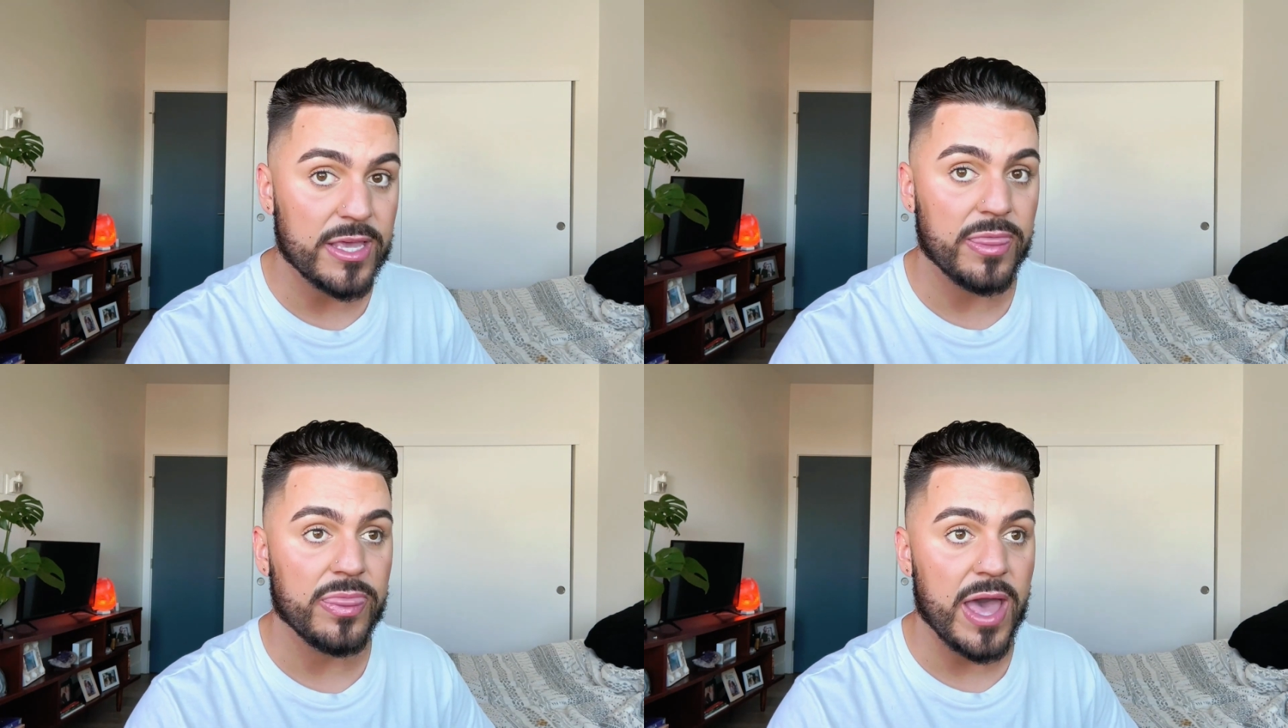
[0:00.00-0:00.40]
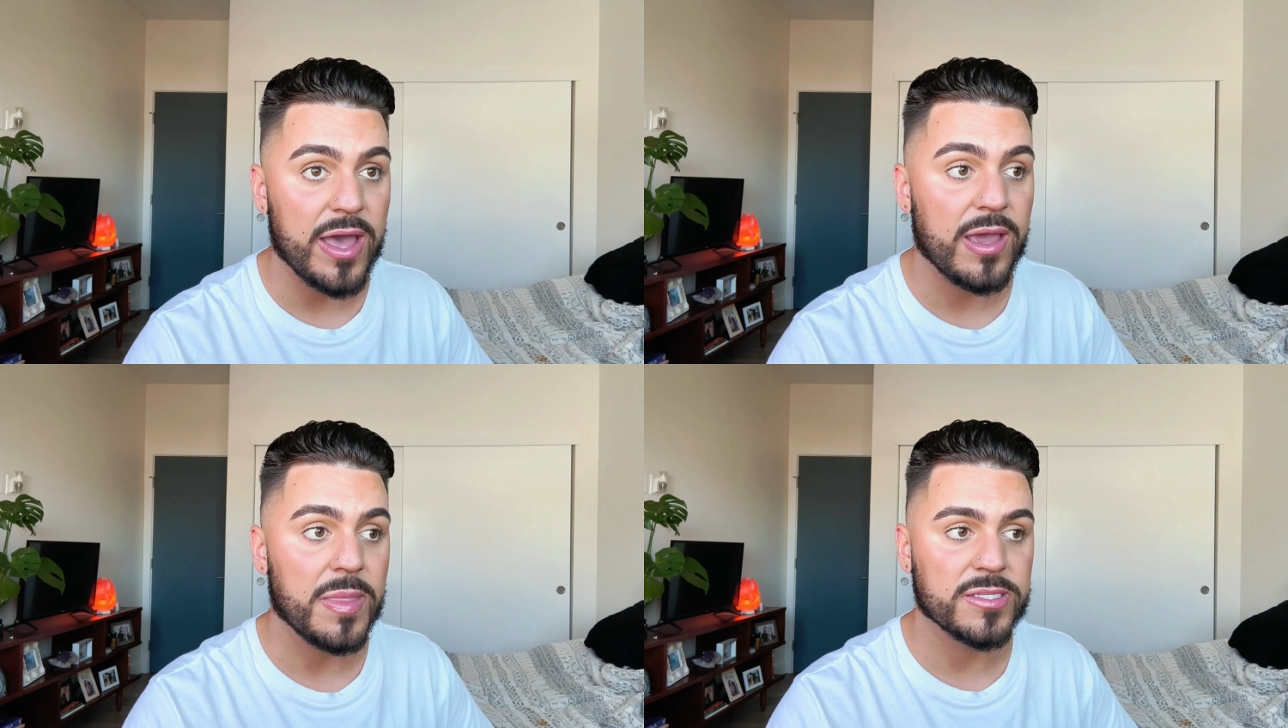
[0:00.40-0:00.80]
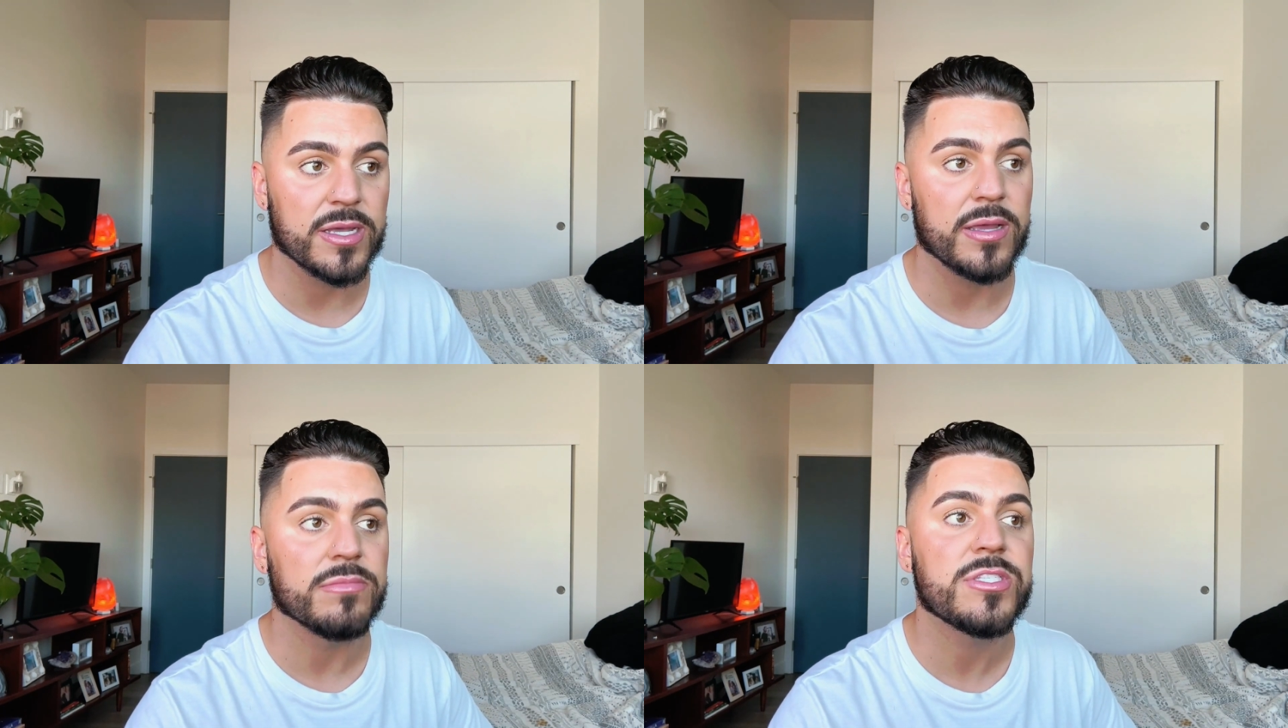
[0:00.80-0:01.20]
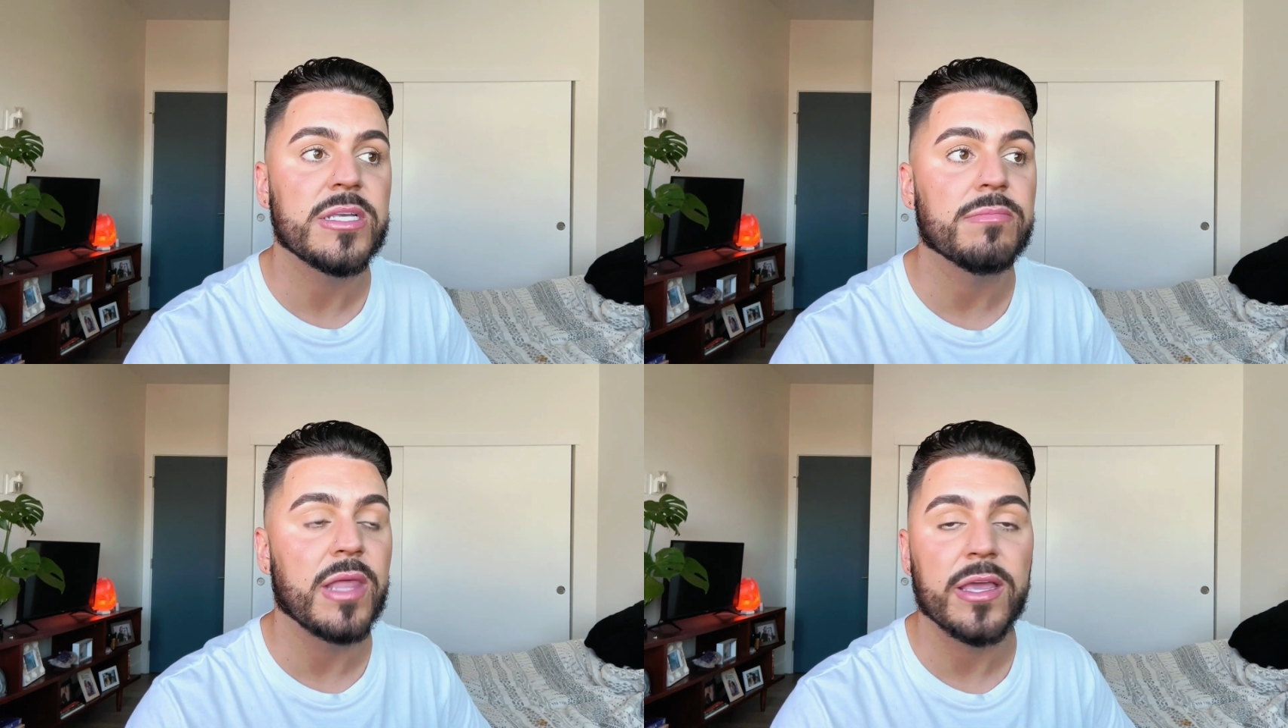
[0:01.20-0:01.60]
and that at the time
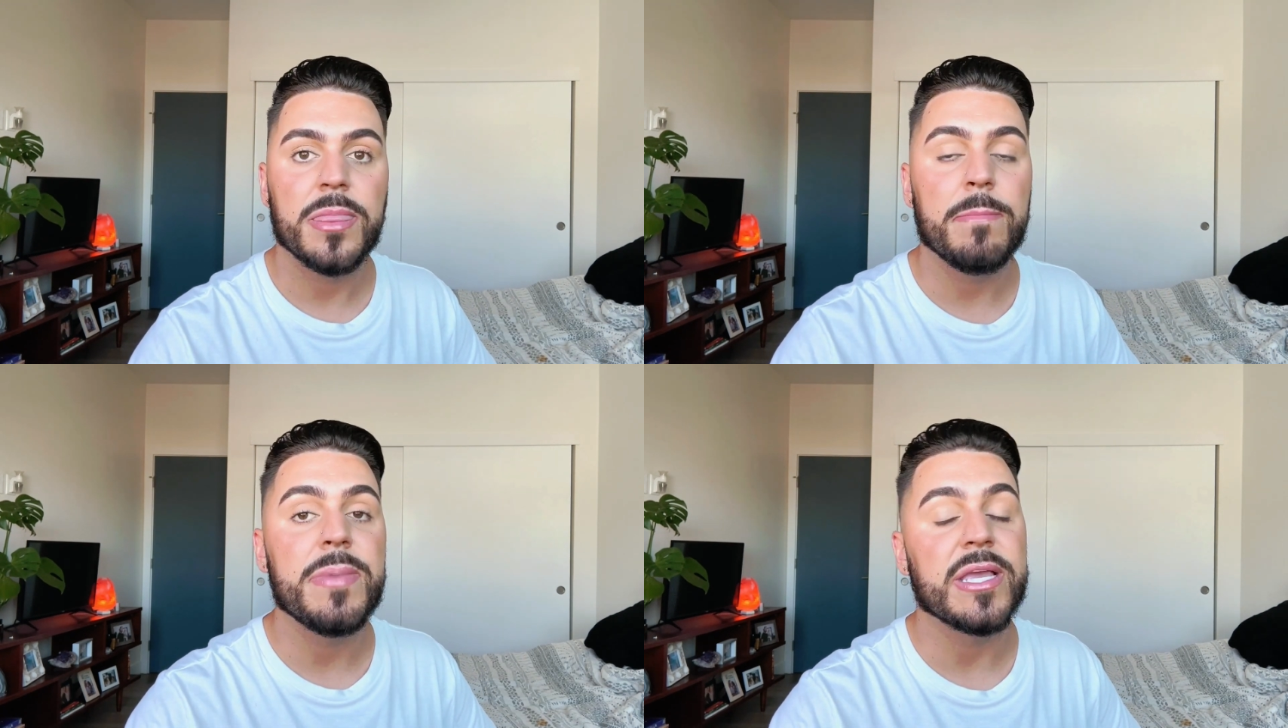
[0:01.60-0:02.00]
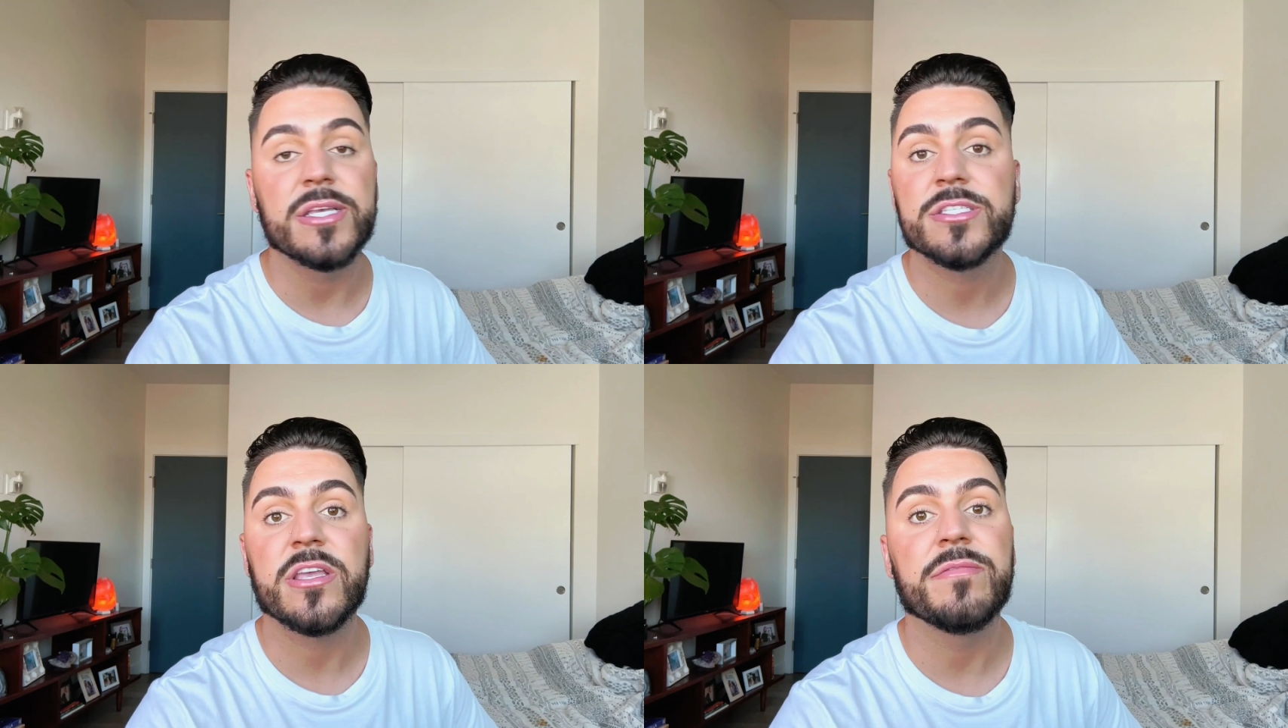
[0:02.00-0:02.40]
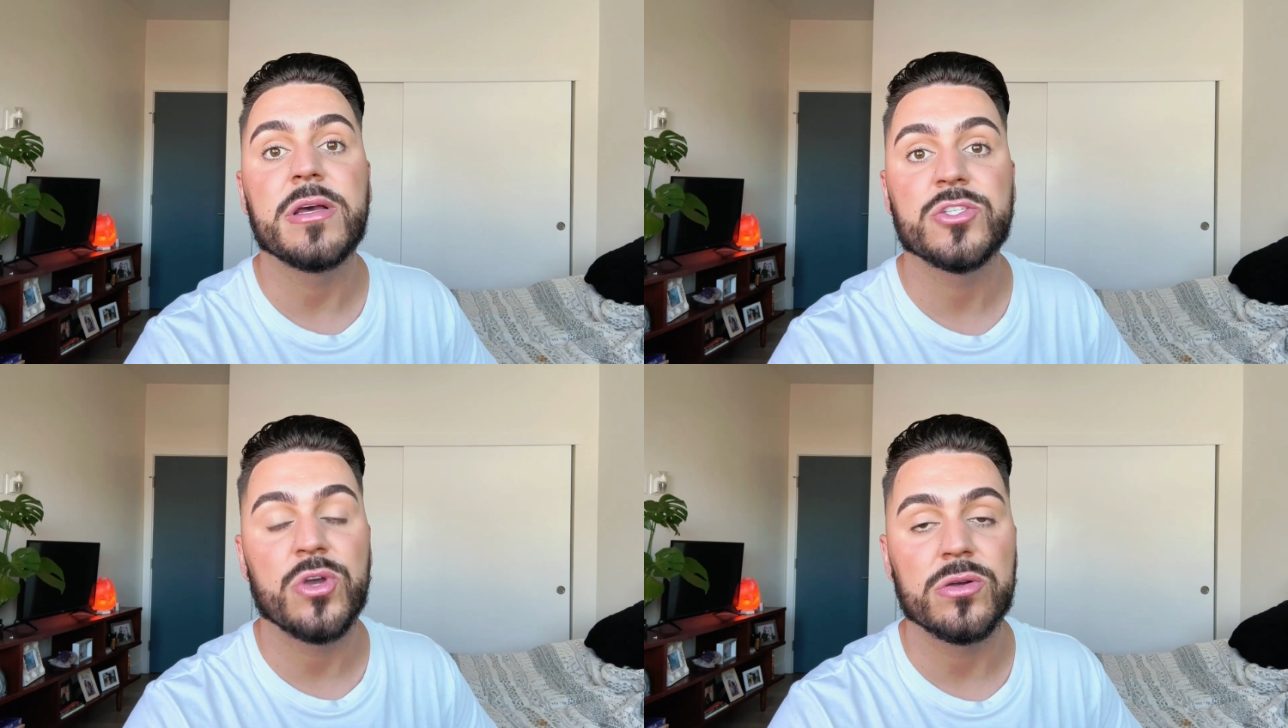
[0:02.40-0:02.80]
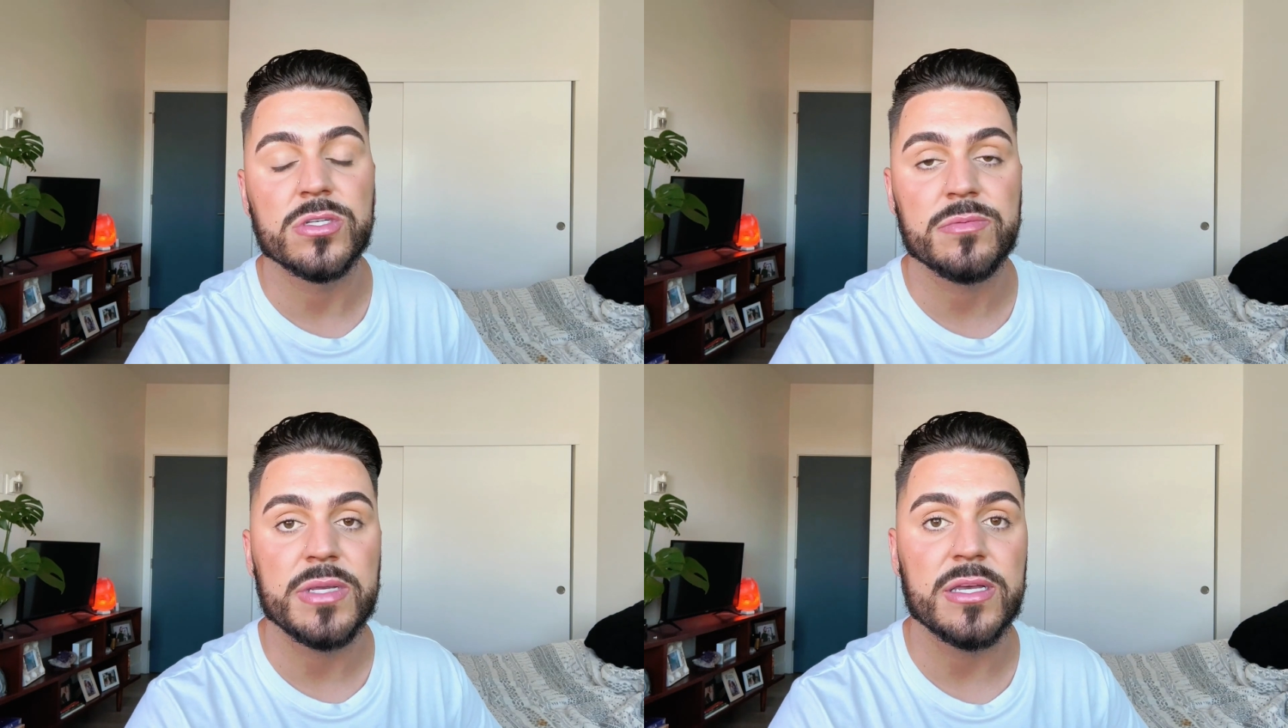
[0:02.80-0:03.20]
seemed like the biggest of my
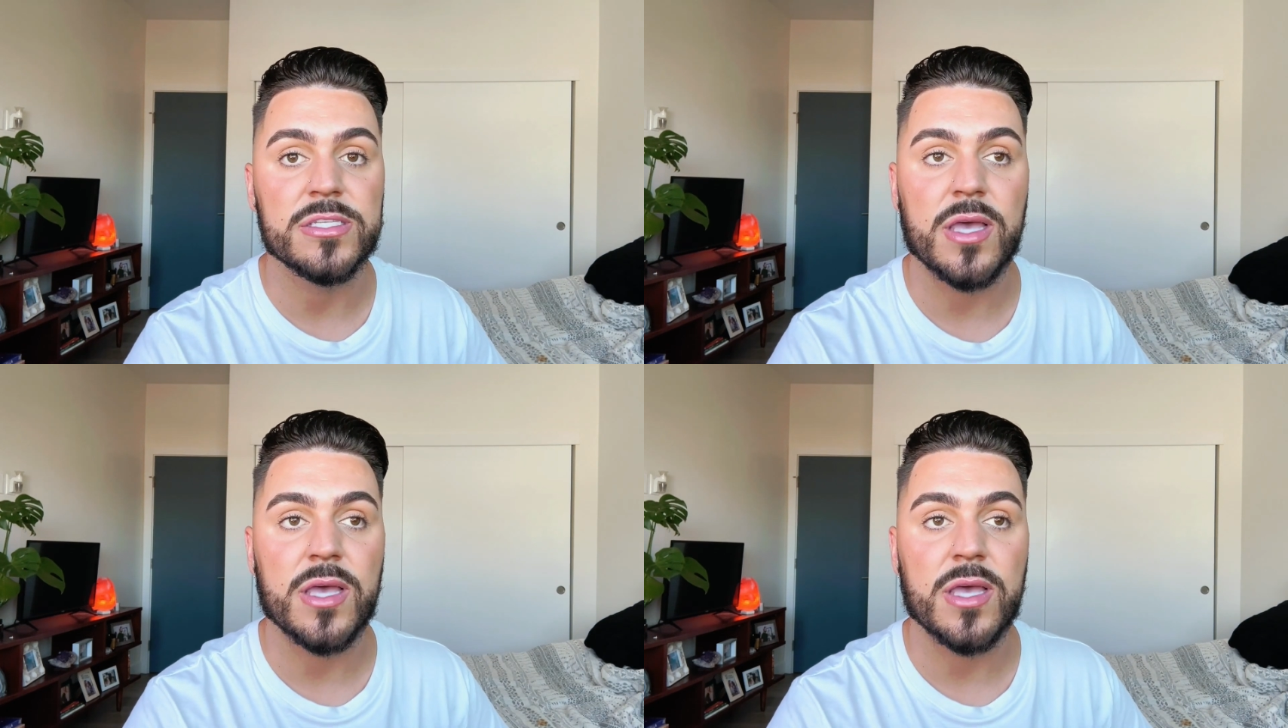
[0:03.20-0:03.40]
struggles because